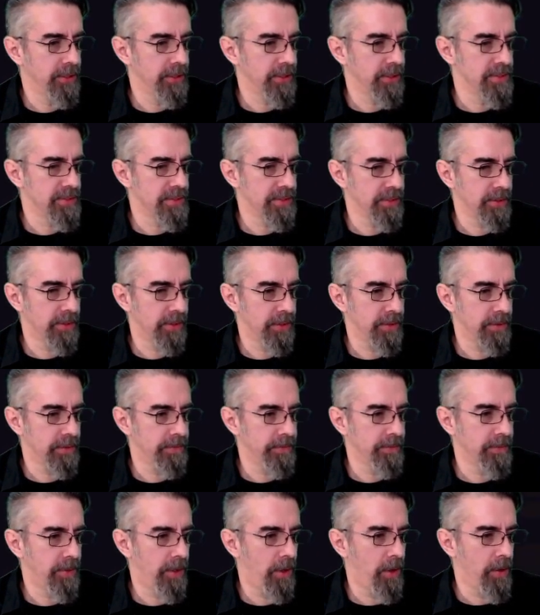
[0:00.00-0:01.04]
can see
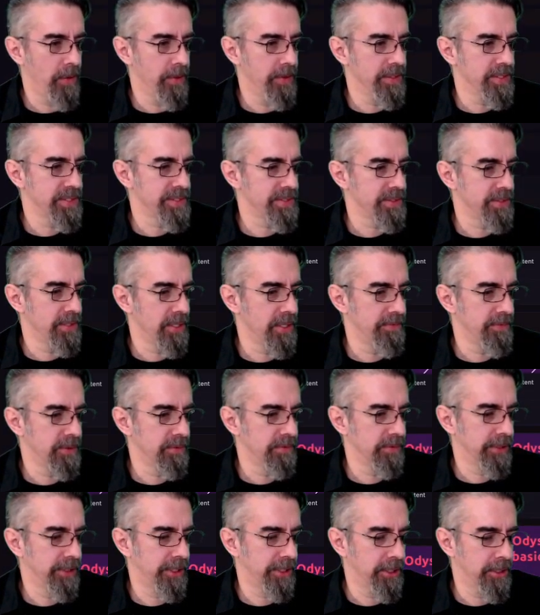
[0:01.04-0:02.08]
all this stuff over
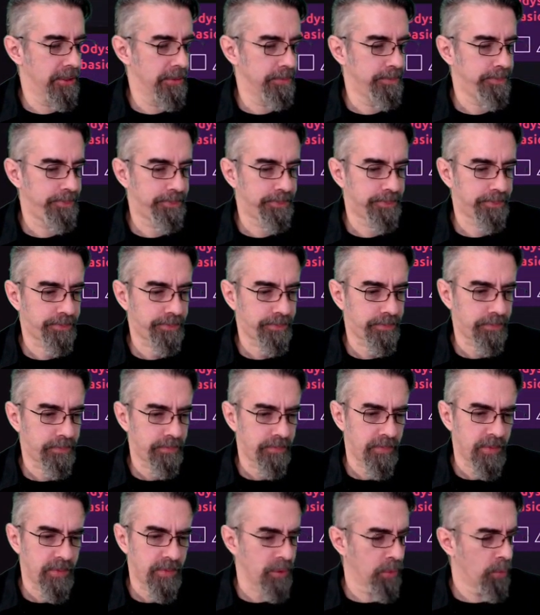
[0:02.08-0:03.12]
here,
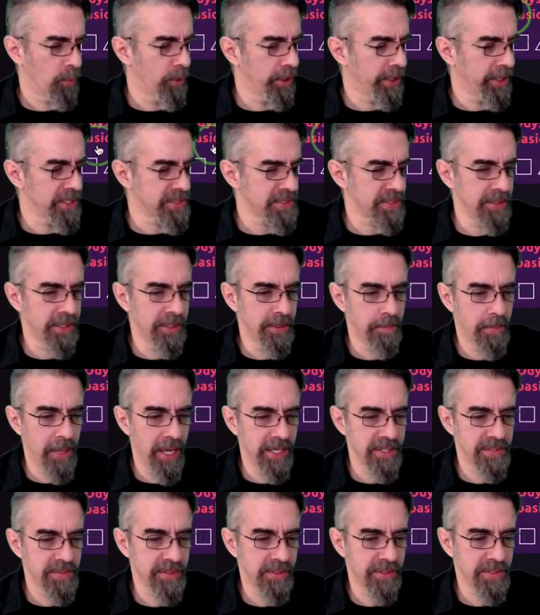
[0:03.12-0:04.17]
where it gets into the
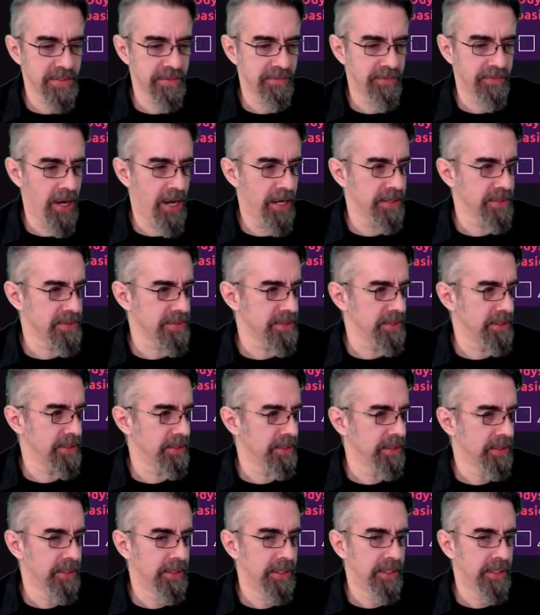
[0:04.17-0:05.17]
basics of Odysee.